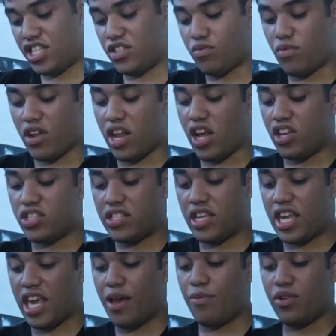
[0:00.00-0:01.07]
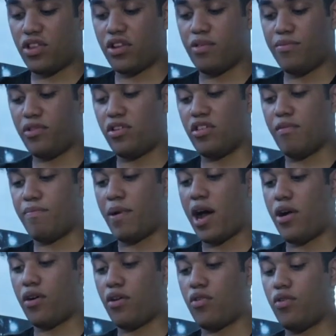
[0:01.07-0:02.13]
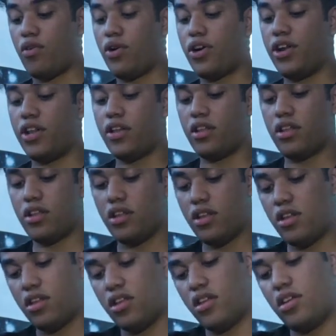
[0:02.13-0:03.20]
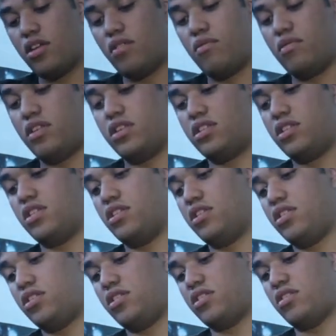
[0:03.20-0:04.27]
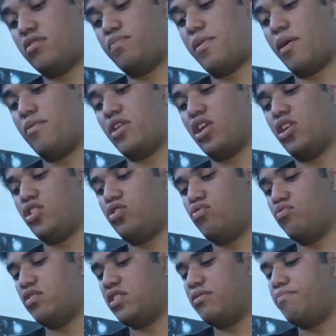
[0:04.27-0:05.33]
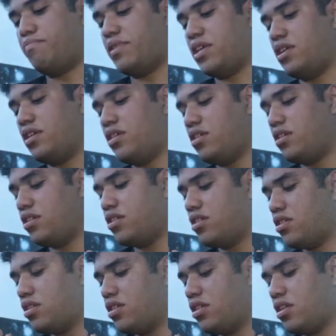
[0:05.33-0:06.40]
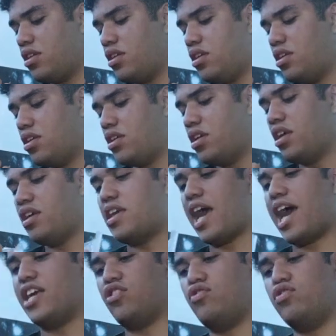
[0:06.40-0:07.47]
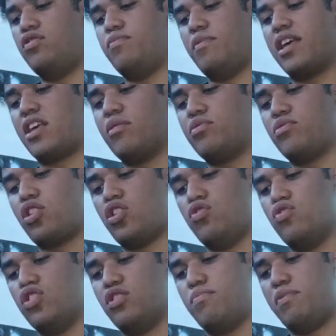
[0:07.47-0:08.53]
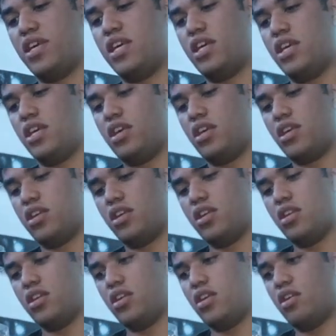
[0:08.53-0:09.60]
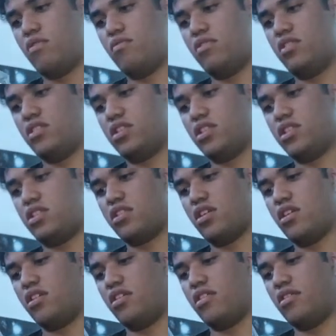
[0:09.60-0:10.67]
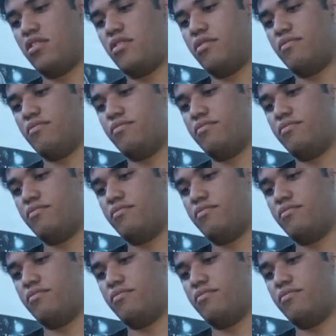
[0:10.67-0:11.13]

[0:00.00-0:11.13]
is what else it came with the computer, the power cord. What is this? It's probably a USB. Yeah, it comes with a USB. What is this? I